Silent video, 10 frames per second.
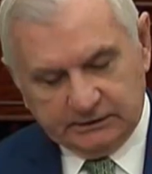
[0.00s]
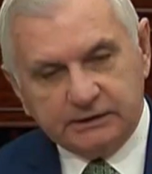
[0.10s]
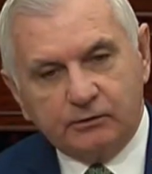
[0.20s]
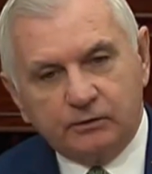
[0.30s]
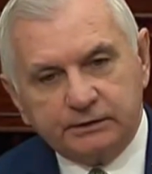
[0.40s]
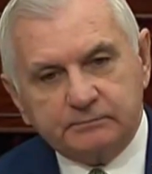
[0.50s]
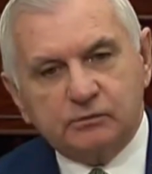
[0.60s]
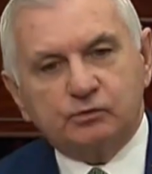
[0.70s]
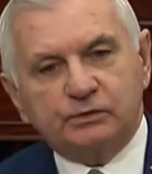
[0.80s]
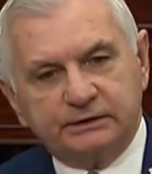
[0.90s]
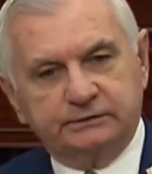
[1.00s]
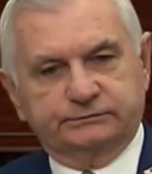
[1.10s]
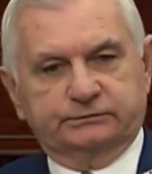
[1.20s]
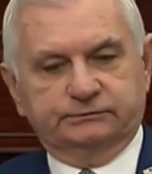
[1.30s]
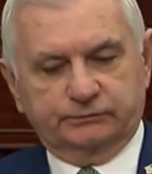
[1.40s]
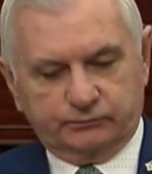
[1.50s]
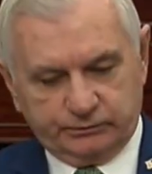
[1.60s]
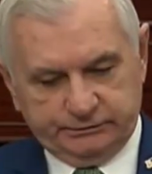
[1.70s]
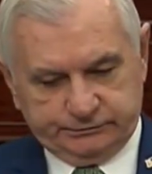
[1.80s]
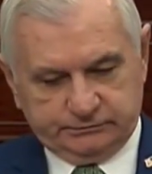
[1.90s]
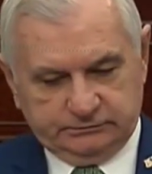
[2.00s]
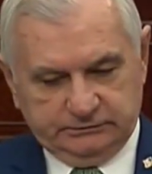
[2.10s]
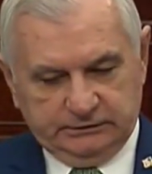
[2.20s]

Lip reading: He ordered Marines into the region.